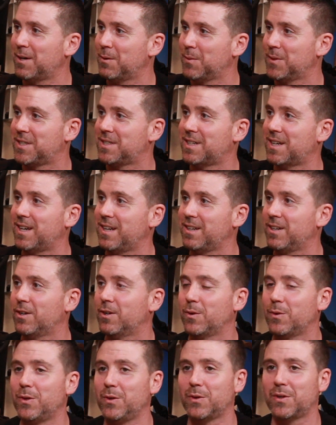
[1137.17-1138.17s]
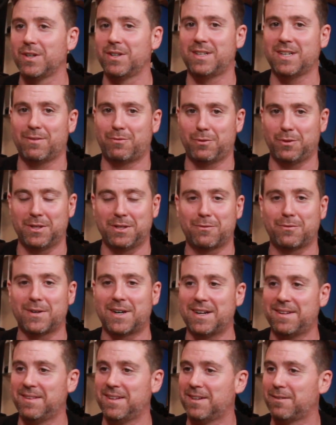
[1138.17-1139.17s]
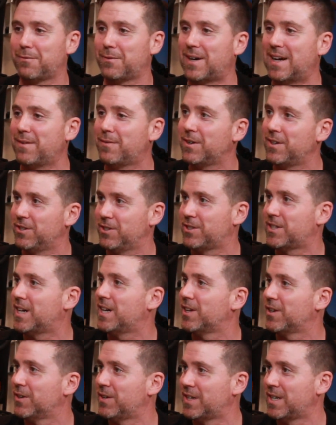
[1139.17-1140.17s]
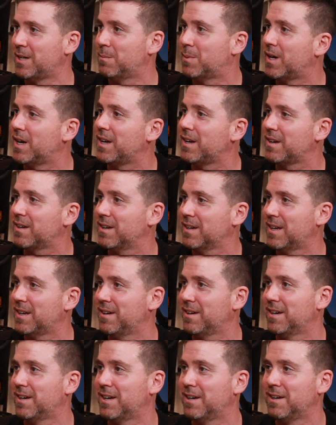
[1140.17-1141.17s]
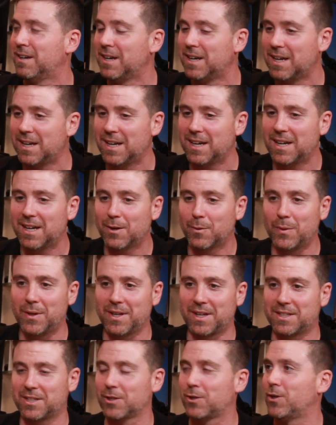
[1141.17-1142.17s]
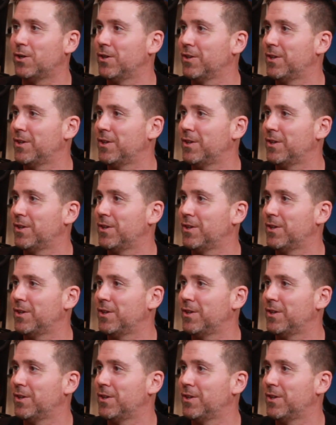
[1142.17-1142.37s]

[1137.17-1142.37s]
I would say. You can definitely find that $500 e-bike, and we like to call